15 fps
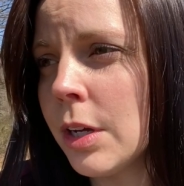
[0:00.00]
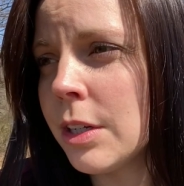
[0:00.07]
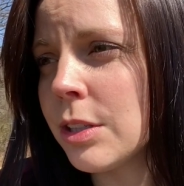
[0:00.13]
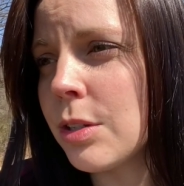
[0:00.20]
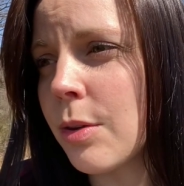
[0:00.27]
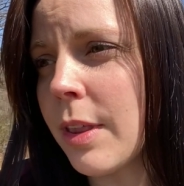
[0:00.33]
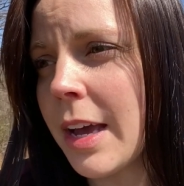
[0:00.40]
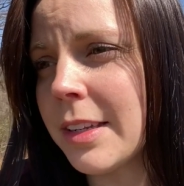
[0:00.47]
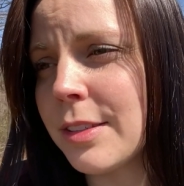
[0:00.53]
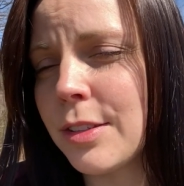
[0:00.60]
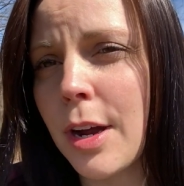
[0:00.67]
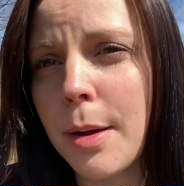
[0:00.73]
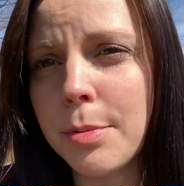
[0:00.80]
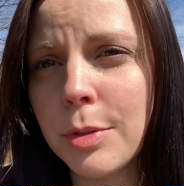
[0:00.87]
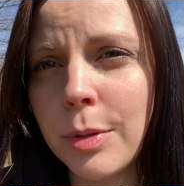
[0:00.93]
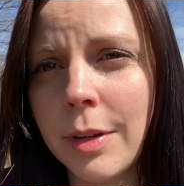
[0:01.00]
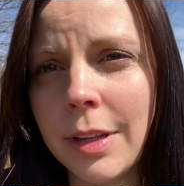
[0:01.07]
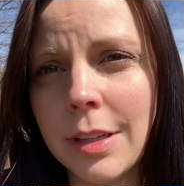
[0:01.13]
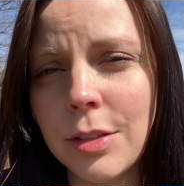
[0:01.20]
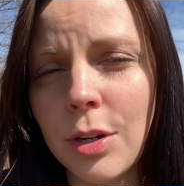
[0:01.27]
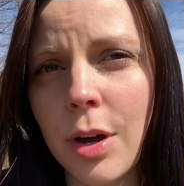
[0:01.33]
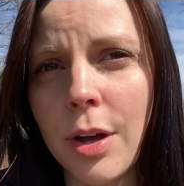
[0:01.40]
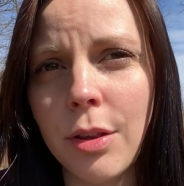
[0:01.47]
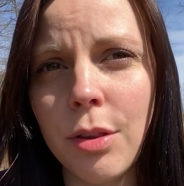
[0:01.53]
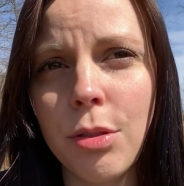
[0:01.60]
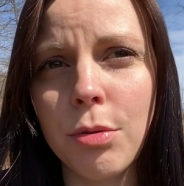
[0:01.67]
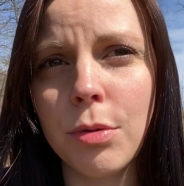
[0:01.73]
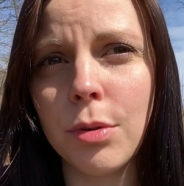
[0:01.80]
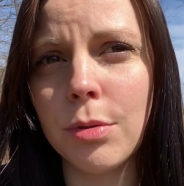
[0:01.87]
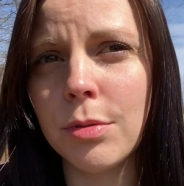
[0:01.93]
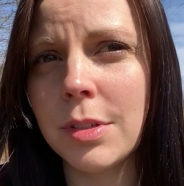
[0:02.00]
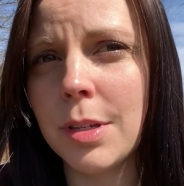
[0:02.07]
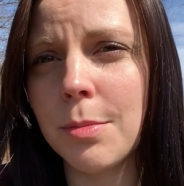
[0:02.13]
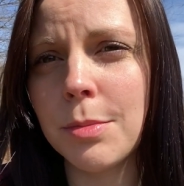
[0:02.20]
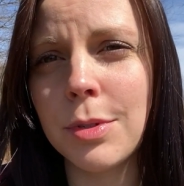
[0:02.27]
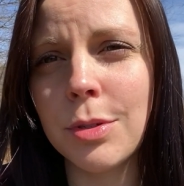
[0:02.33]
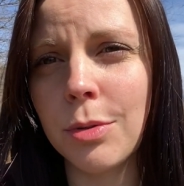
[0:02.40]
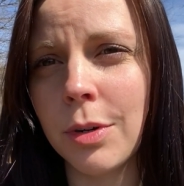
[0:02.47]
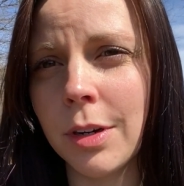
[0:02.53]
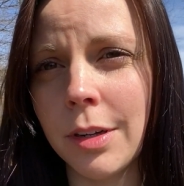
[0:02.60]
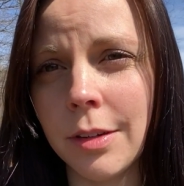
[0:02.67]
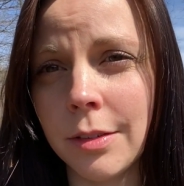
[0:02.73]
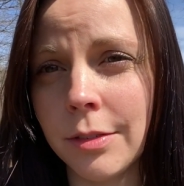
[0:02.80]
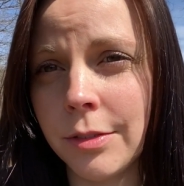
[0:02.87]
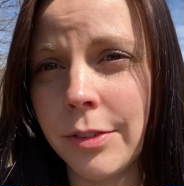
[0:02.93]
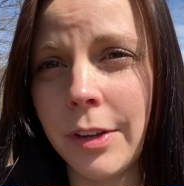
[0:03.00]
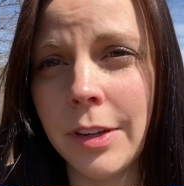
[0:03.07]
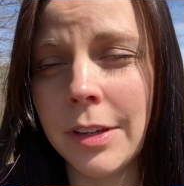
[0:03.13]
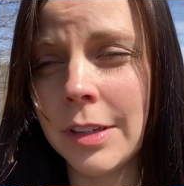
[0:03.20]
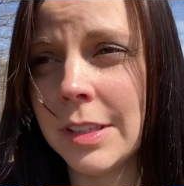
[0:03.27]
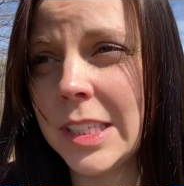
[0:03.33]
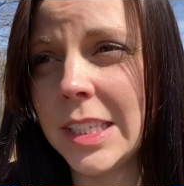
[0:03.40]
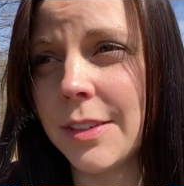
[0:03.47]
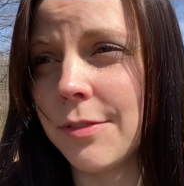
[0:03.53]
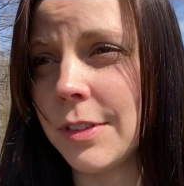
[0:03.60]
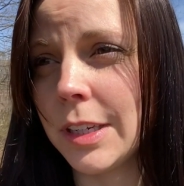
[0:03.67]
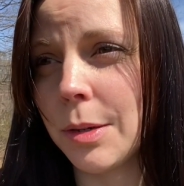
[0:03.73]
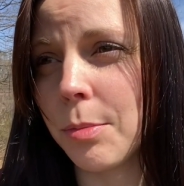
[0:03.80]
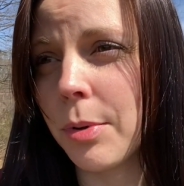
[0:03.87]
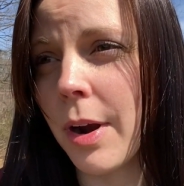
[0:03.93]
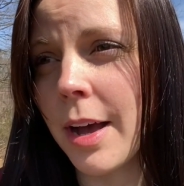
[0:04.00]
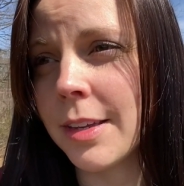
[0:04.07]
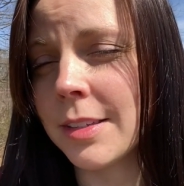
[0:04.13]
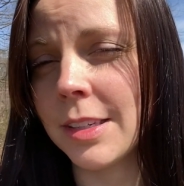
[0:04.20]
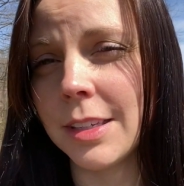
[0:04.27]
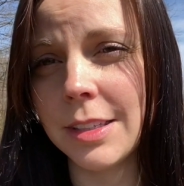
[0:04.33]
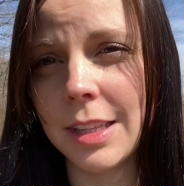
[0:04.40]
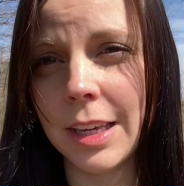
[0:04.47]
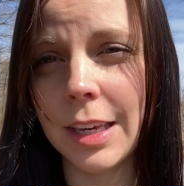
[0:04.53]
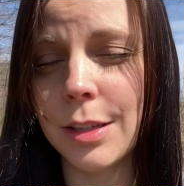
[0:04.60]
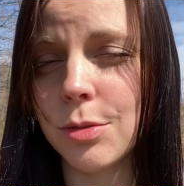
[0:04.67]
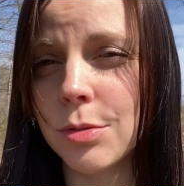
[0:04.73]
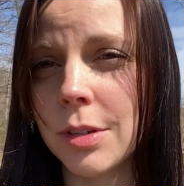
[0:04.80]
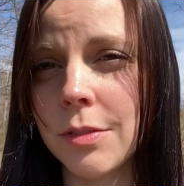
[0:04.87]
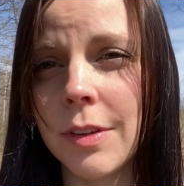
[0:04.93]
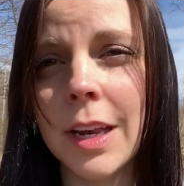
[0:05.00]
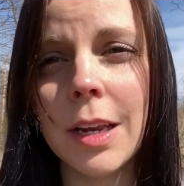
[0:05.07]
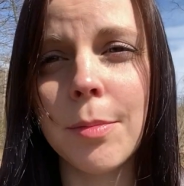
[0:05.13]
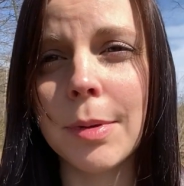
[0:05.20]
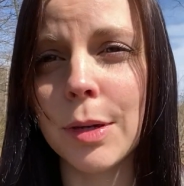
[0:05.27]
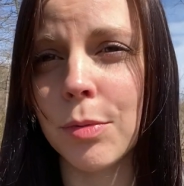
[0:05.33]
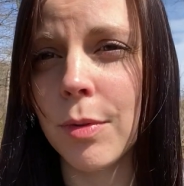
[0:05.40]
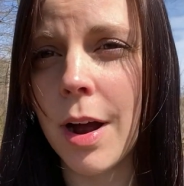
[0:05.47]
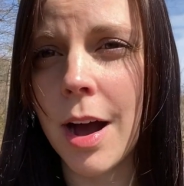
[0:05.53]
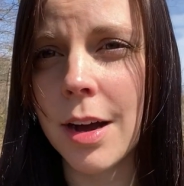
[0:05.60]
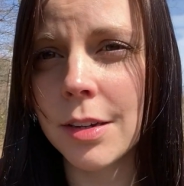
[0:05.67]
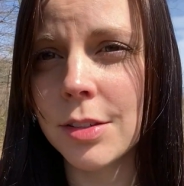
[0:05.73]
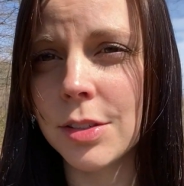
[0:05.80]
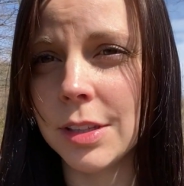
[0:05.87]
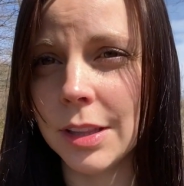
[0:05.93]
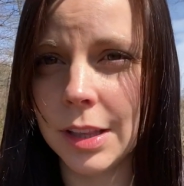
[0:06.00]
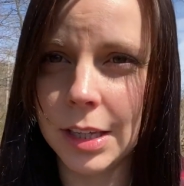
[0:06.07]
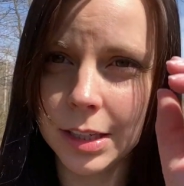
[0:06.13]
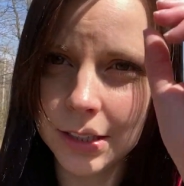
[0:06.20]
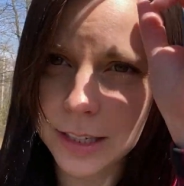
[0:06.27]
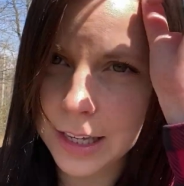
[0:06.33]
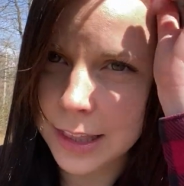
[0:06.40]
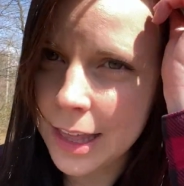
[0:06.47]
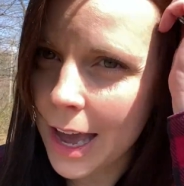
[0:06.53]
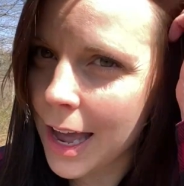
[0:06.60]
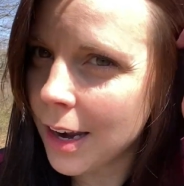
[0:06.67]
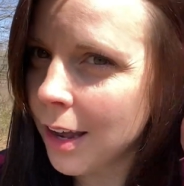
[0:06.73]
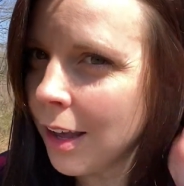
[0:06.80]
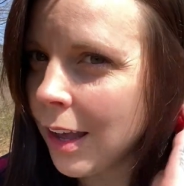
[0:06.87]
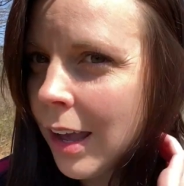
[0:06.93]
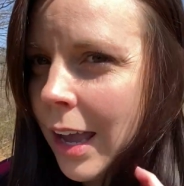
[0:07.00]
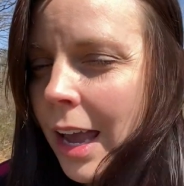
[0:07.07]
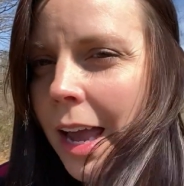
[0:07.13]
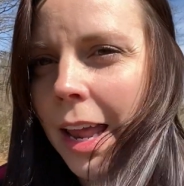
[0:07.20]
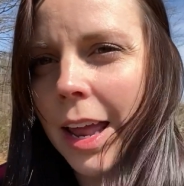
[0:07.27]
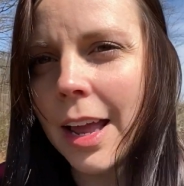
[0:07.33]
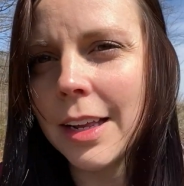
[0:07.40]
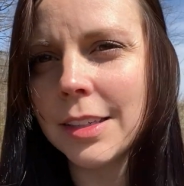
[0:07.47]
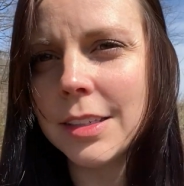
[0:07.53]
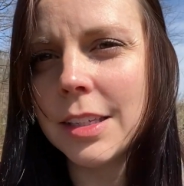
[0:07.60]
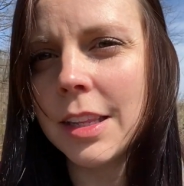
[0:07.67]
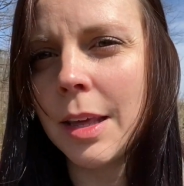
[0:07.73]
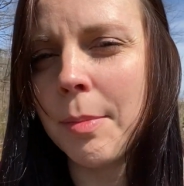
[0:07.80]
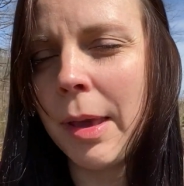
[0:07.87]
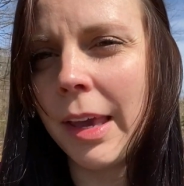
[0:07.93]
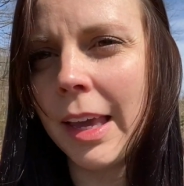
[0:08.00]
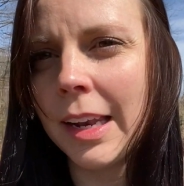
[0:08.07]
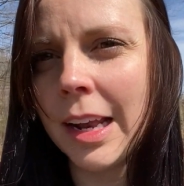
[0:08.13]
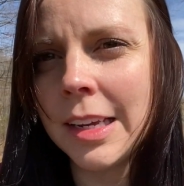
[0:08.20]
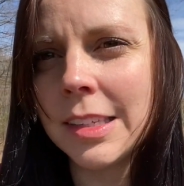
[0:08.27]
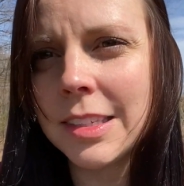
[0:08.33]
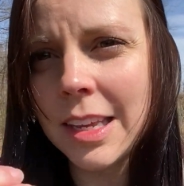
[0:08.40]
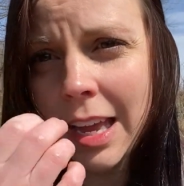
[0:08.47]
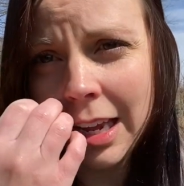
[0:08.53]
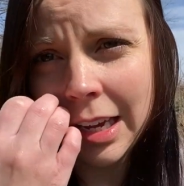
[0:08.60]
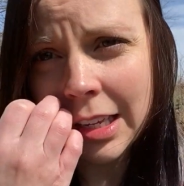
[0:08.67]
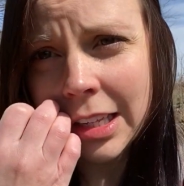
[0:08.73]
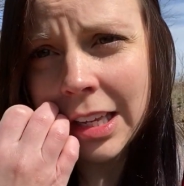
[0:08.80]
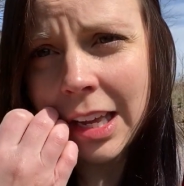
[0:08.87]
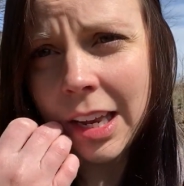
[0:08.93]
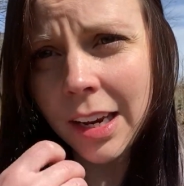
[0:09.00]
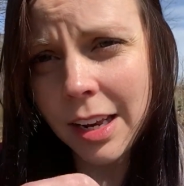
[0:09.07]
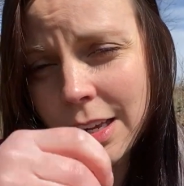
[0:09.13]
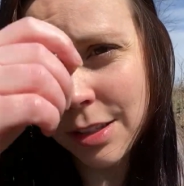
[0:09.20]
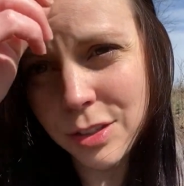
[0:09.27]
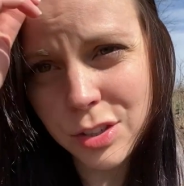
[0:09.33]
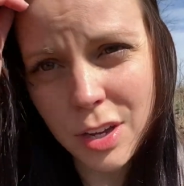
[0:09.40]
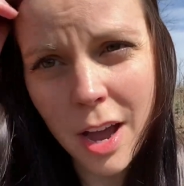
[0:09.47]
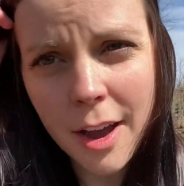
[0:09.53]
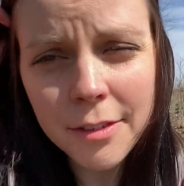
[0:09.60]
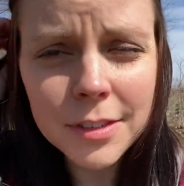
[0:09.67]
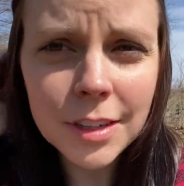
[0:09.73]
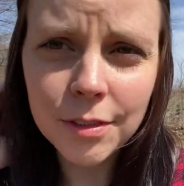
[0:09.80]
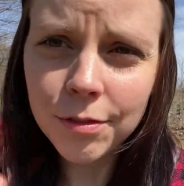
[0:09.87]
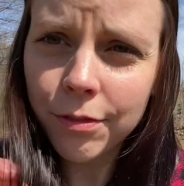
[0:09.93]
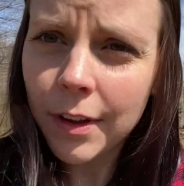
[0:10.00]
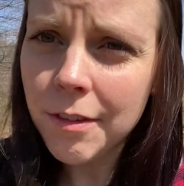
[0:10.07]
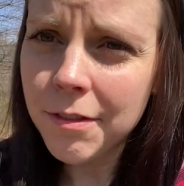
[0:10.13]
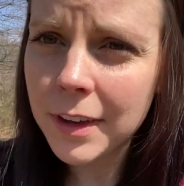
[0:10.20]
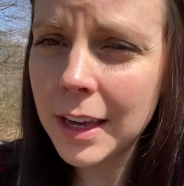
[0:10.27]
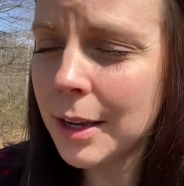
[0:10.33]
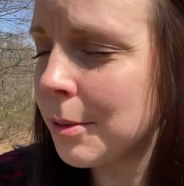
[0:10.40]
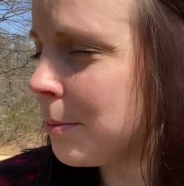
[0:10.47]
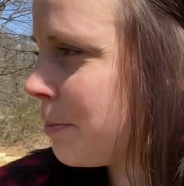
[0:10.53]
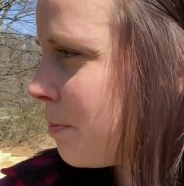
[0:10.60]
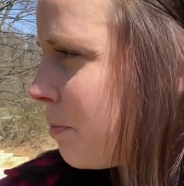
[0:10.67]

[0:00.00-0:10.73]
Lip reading: So that's topsoil that's gone through some sort of sifting process that gets rid of any big rocks and things like that, and they make it nice and clean and soft and fluffy.